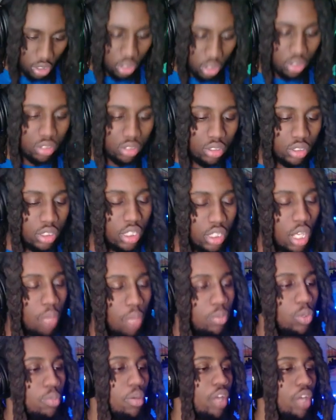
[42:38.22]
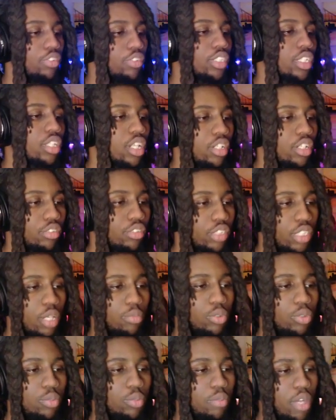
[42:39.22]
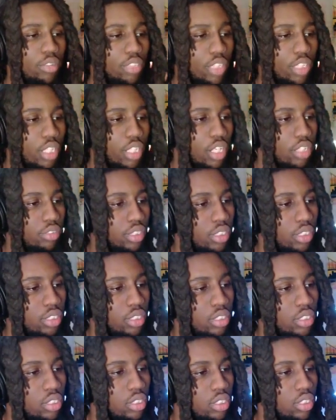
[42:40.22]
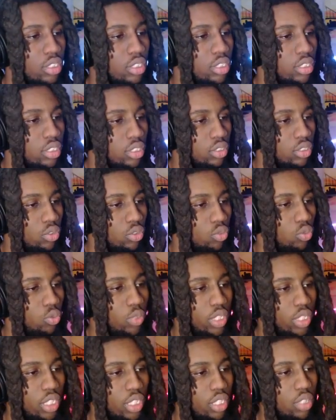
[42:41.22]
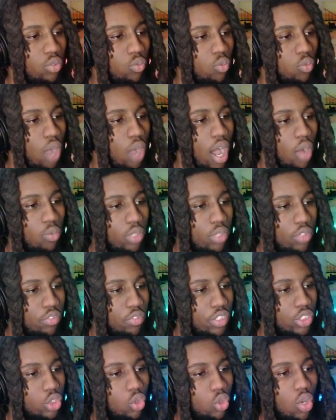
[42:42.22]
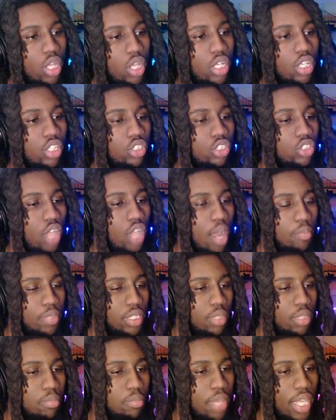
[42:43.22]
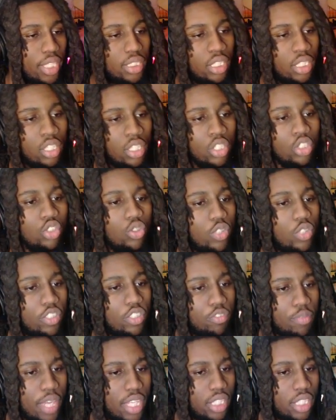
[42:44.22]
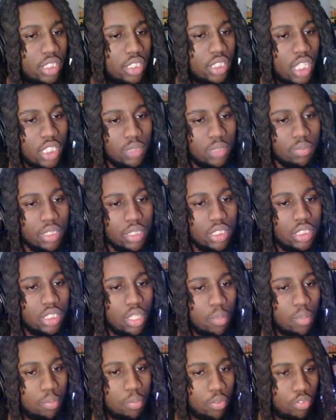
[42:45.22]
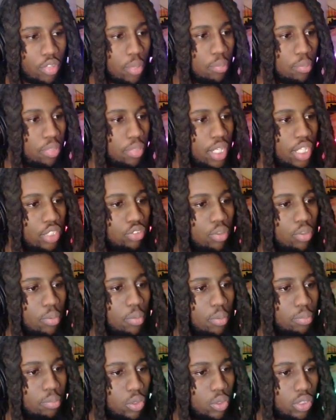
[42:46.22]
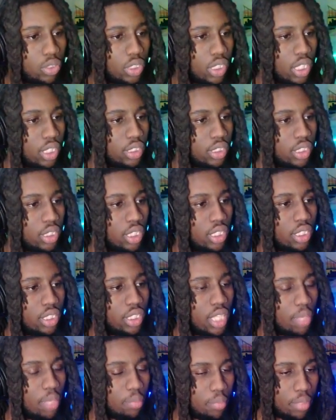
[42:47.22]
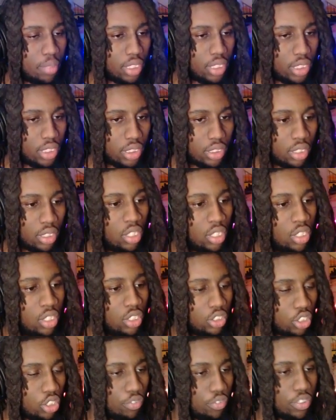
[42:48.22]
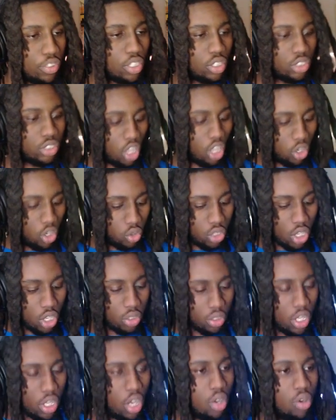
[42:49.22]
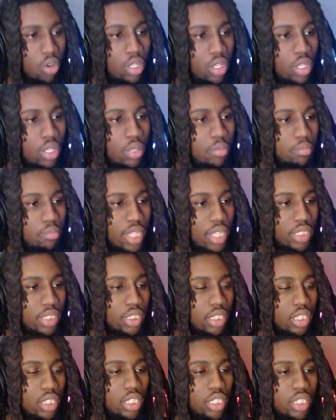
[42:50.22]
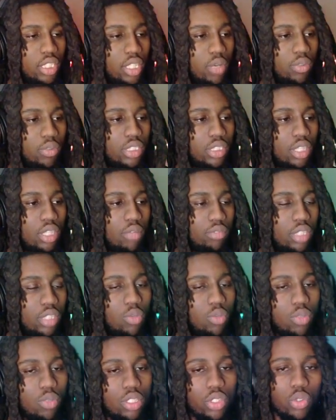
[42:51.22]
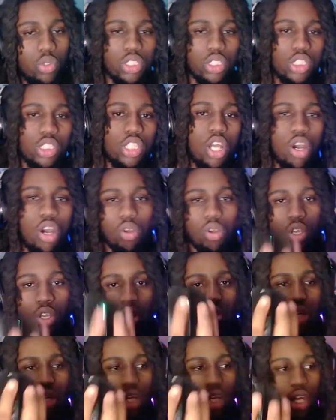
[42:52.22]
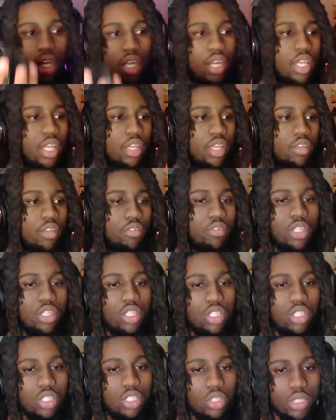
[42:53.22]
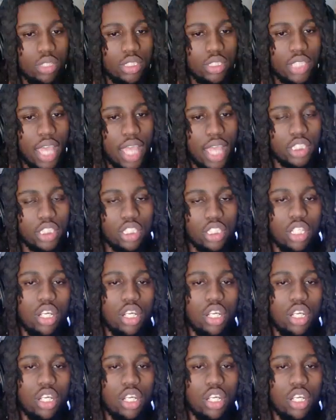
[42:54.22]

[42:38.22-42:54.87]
W buffs and nerfs. W buffs and nerfs. While we've enjoyed her dropping the base, you've made adjustments to prevent players from abusing its healing capabilities. So for those of y'all who don't know, basically there was something with Luna Snow where if you attached her